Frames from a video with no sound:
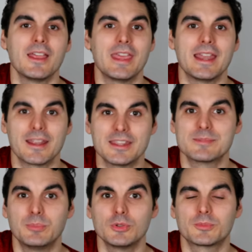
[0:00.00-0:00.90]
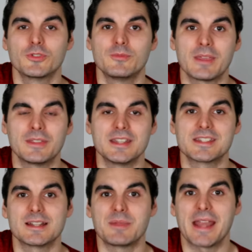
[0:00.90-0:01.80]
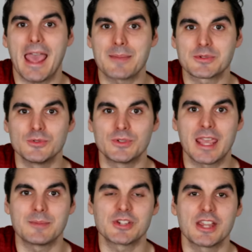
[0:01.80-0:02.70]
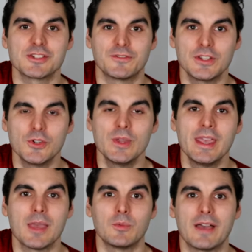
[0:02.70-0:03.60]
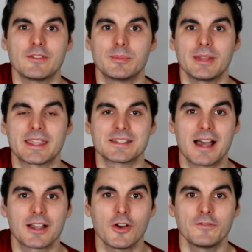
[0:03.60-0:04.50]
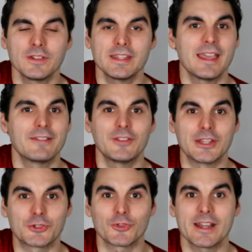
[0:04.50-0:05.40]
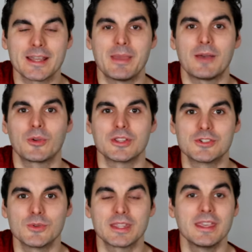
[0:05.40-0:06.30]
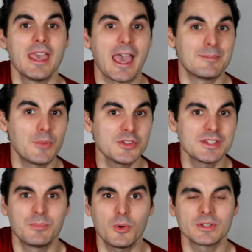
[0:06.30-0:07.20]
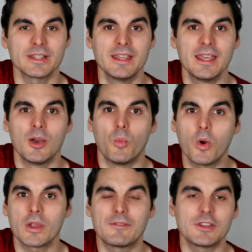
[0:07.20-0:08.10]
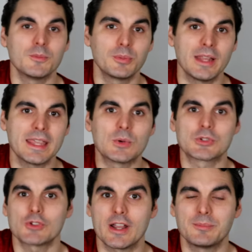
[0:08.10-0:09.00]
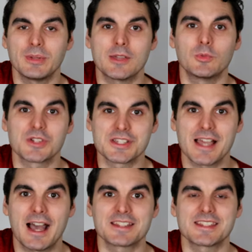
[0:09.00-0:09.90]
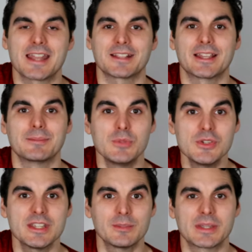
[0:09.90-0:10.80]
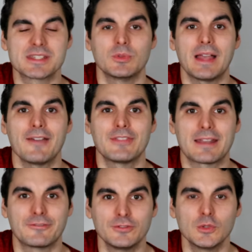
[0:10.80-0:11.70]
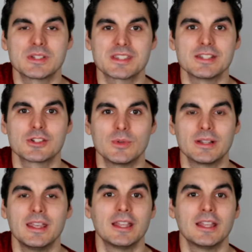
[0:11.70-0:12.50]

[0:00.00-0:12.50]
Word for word: then this bulletproof method is going to be an absolute game changer for you and will have you playing guitar confidently and feeling great about what you're doing. And most importantly, whatever you're playing or trying to play will start sounding like music because it will have that fluency to it,